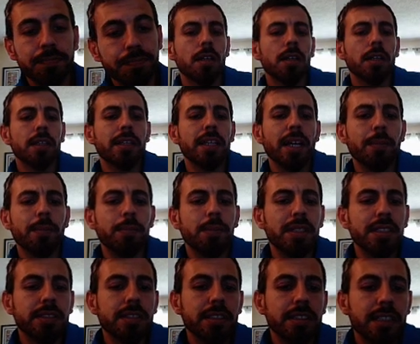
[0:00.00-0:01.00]
They have
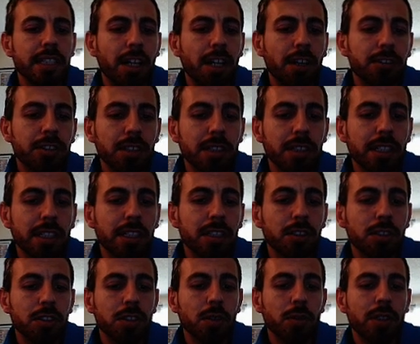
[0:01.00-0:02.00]
business
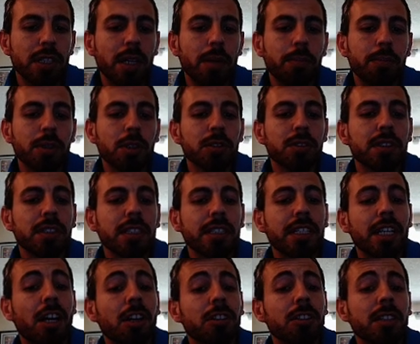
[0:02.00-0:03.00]
calculators, so we have built-in
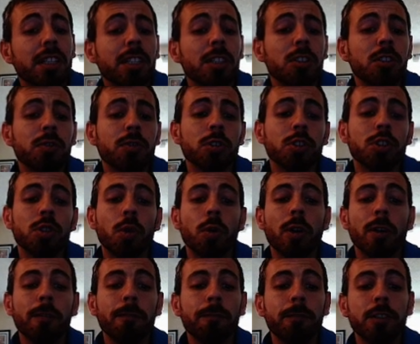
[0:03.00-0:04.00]
calculators for
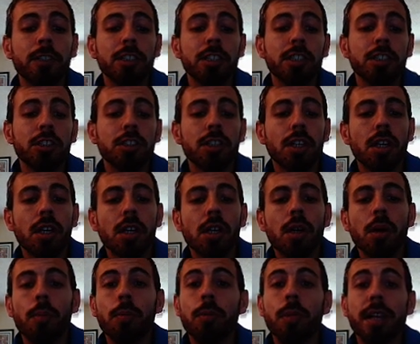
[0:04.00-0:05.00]
square footage,
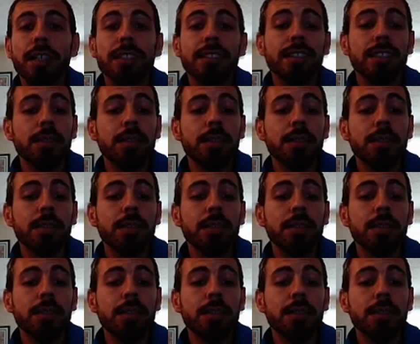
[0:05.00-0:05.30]
pricing,